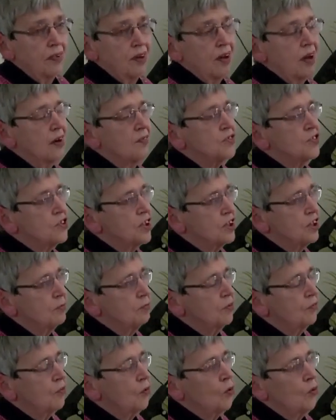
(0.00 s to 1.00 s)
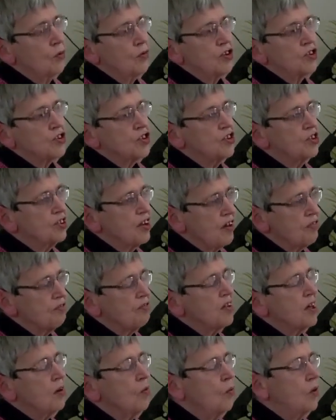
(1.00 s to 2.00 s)
I've said it before, there's
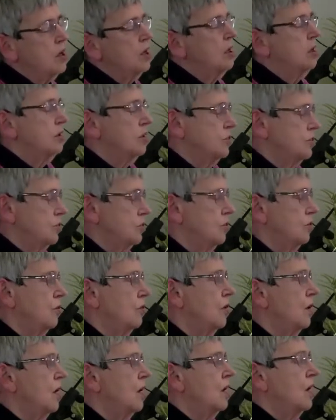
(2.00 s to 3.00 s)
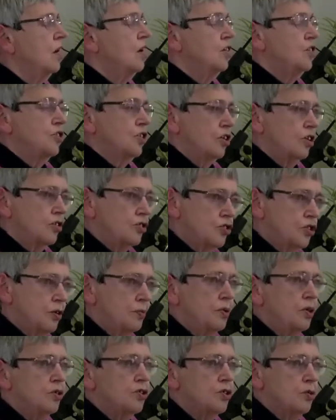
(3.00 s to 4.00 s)
nothing we can do to
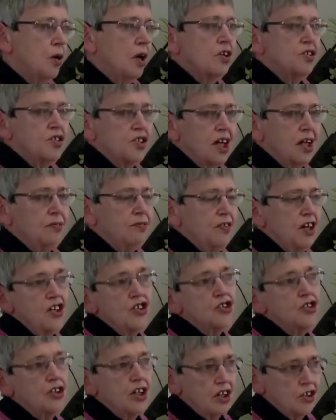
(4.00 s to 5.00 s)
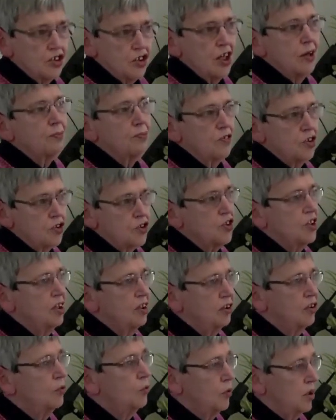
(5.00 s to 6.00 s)
contribute to our salvation except the sin
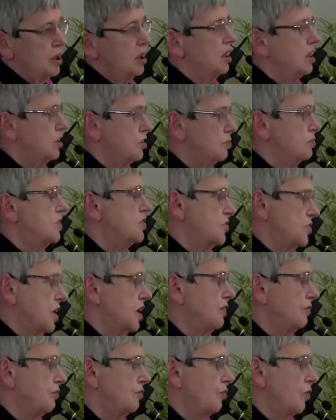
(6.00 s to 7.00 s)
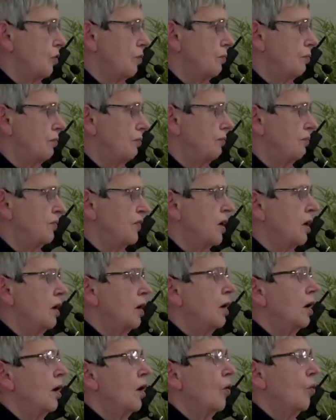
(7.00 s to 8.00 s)
that we need to be saved from.
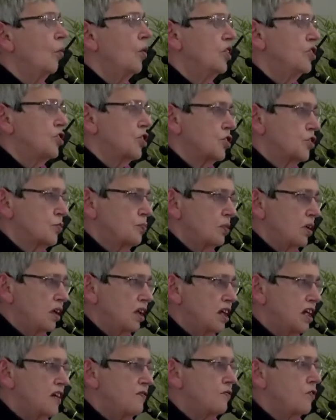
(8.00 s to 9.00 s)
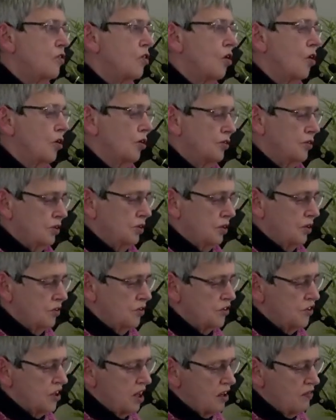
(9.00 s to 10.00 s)
We just believe God and
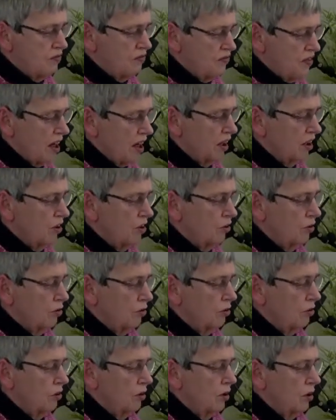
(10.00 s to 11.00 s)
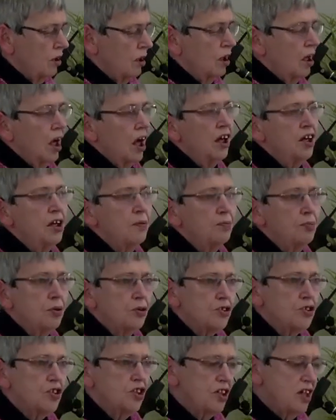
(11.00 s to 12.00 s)
say thank you. And it
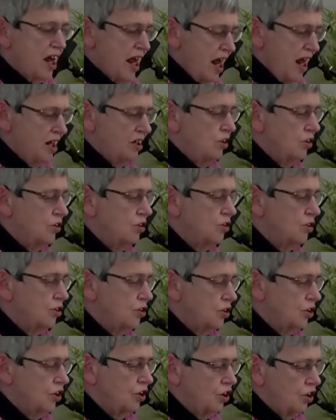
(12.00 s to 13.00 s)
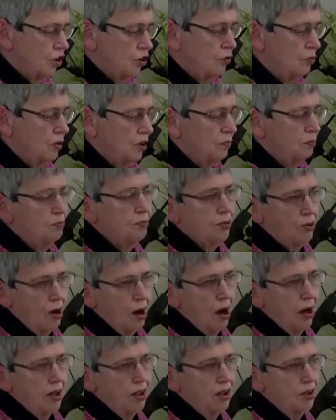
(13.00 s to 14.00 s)
puts an end to human
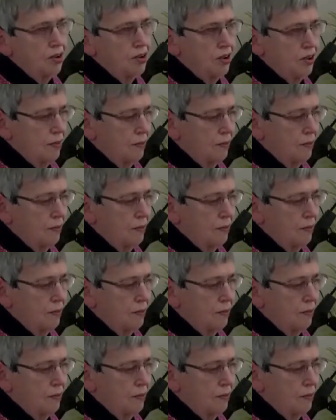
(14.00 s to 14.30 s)
pride.